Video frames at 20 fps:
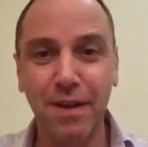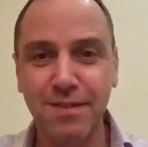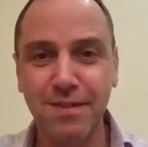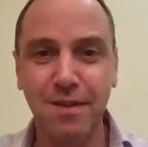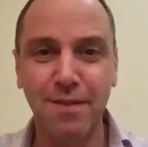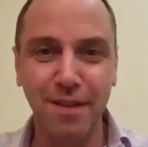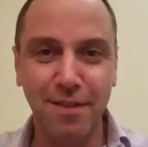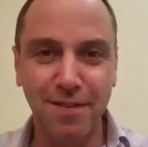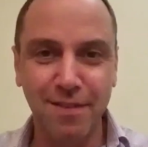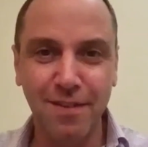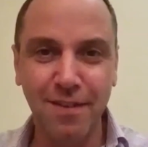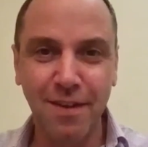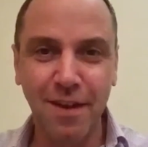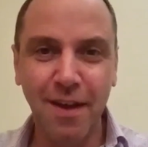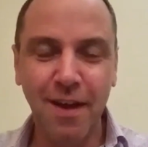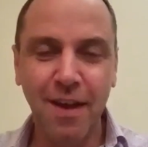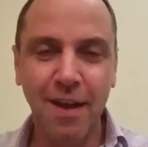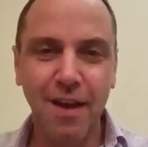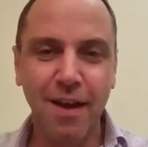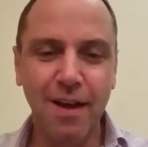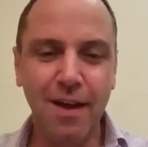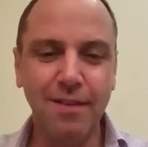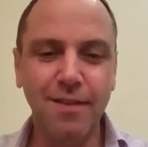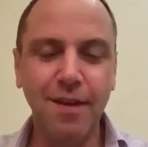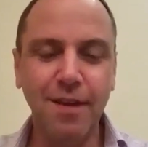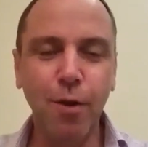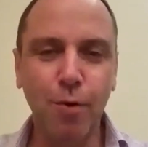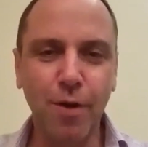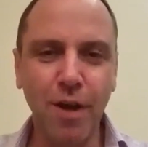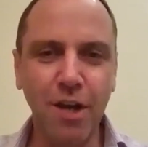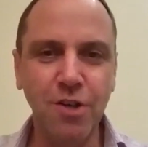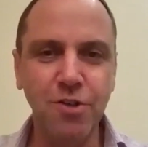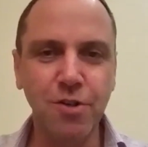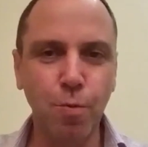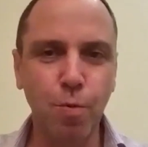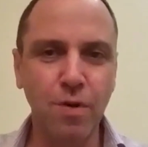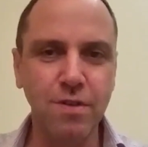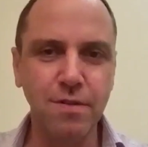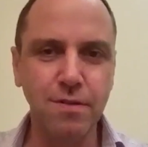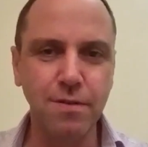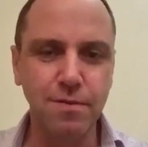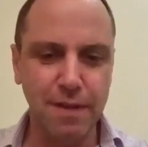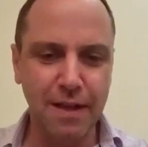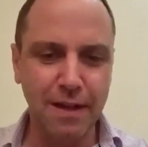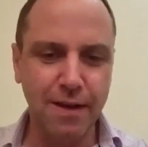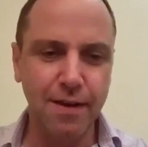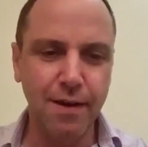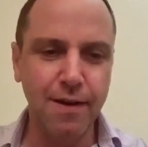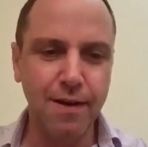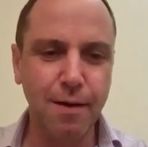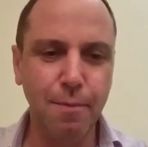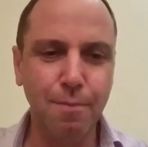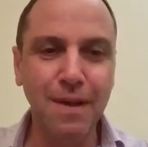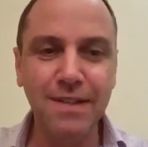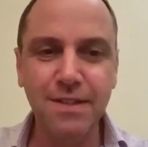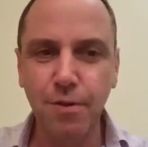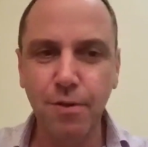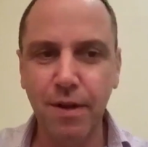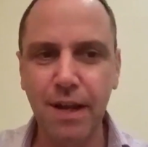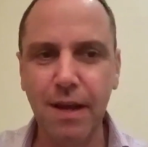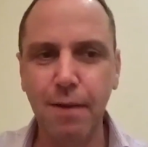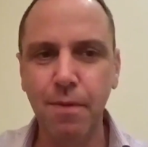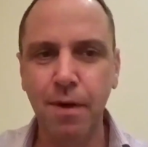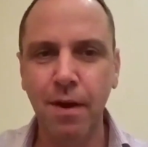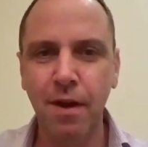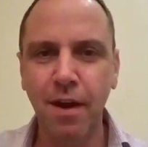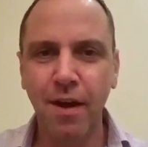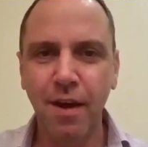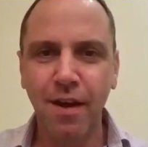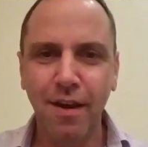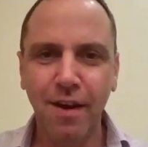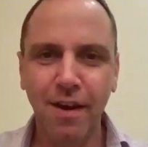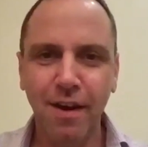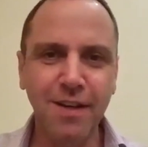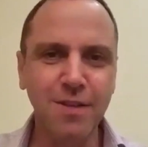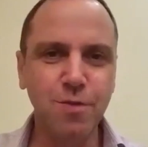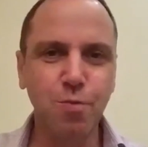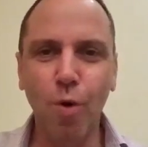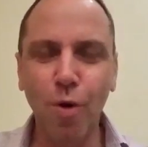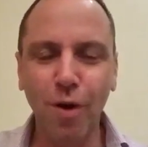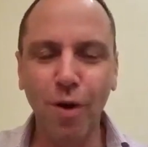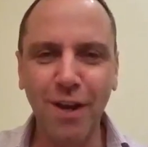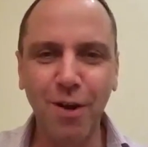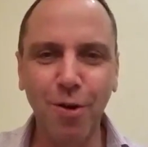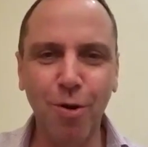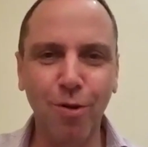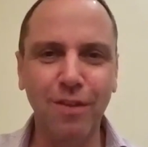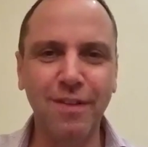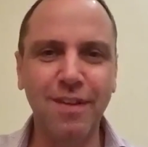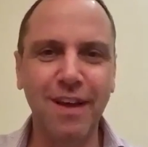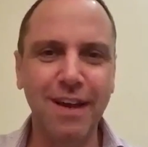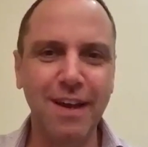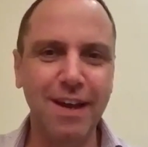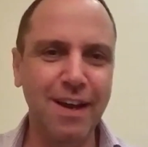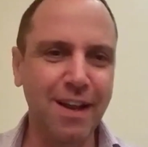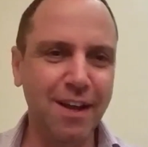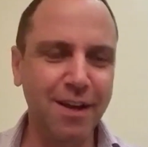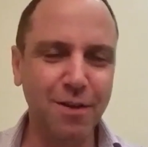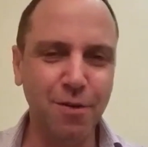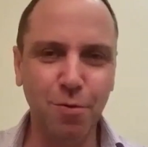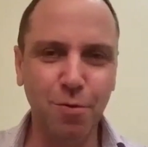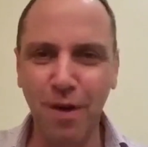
person that the relocation was based on him is working all day,